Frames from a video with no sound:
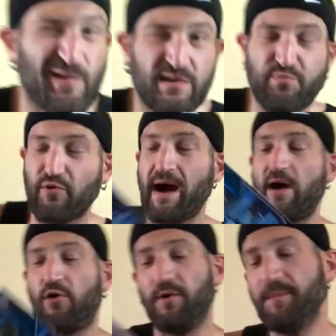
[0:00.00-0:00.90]
was
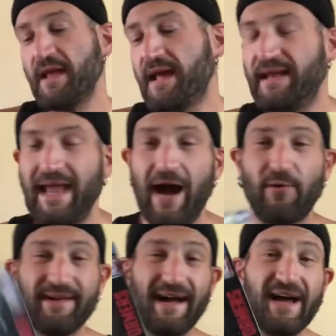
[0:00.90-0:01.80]
Prowl.
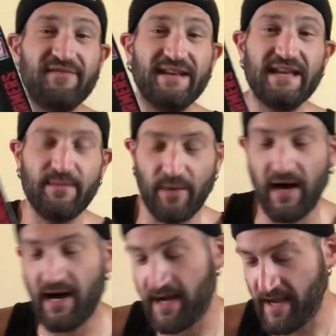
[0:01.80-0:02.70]
Now we're diving deep
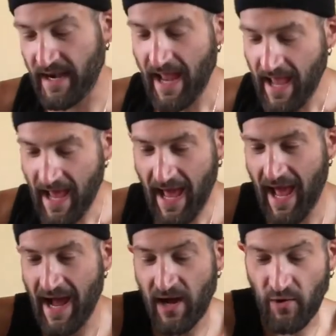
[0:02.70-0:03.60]
on
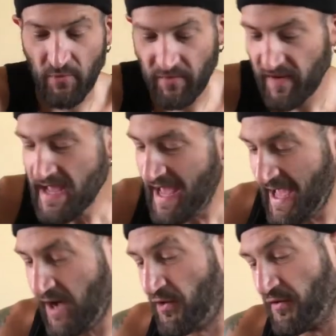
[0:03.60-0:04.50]
Hound.
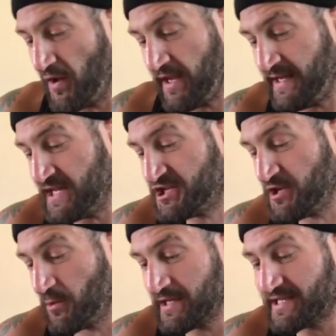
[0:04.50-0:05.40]
Hound in the
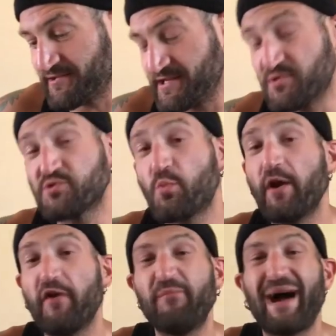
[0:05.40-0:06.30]
G1 series was
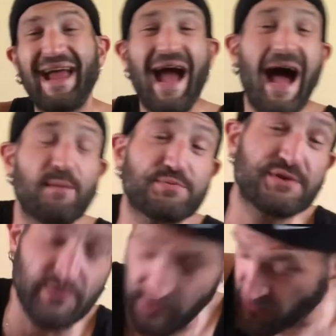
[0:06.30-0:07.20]
one of my
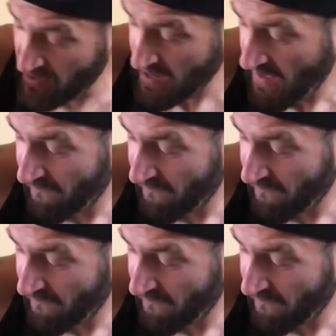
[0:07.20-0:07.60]
absolute